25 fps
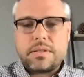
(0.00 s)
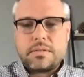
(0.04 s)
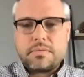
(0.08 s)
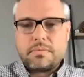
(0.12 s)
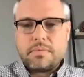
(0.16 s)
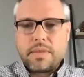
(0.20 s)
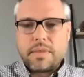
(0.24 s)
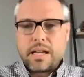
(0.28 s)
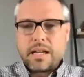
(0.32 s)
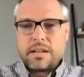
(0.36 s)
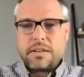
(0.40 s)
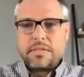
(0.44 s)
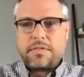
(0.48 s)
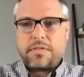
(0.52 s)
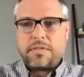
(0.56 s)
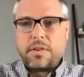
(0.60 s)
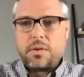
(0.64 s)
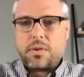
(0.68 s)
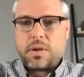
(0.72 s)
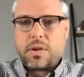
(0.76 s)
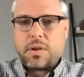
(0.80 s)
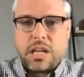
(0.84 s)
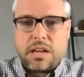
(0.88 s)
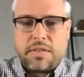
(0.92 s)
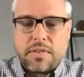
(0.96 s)
And you
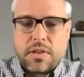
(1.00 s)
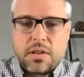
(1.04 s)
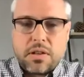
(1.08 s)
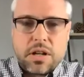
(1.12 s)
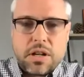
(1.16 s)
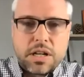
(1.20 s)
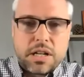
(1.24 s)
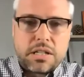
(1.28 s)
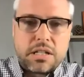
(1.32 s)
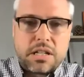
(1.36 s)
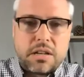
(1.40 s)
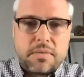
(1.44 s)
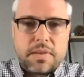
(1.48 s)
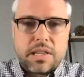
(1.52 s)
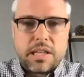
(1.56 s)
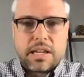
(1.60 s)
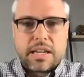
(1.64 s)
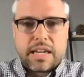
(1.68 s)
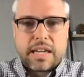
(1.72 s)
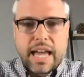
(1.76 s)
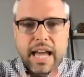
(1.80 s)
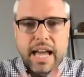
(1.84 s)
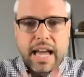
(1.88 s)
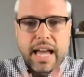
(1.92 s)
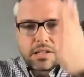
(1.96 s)
can even look at some of the
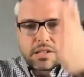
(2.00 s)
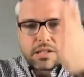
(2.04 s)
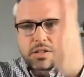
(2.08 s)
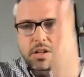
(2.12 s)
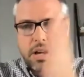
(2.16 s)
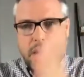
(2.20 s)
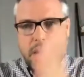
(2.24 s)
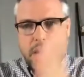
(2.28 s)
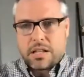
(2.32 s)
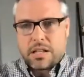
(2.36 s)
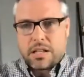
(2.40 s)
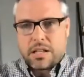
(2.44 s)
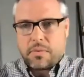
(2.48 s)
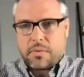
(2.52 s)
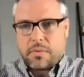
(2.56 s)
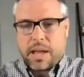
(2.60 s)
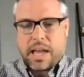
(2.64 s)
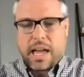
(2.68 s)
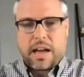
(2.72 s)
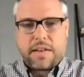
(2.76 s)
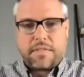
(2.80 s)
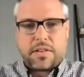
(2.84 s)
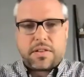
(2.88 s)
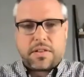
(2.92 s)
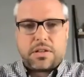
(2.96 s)
guests on that we
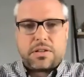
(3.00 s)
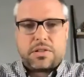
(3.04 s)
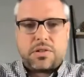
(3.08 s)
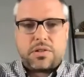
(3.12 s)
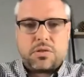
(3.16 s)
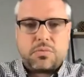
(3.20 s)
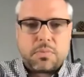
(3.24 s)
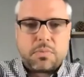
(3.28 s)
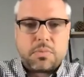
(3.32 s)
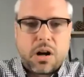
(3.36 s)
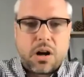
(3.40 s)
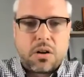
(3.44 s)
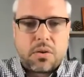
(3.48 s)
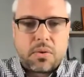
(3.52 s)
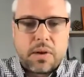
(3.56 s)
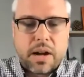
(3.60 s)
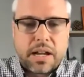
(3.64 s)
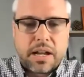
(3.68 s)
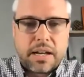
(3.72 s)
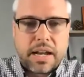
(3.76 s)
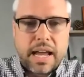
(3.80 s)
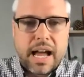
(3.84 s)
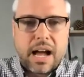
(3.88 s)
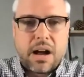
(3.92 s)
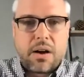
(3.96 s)
have in the Zoom call right
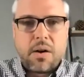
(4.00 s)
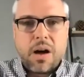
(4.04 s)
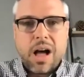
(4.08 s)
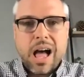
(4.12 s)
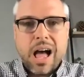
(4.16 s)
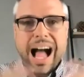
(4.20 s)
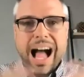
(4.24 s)
now.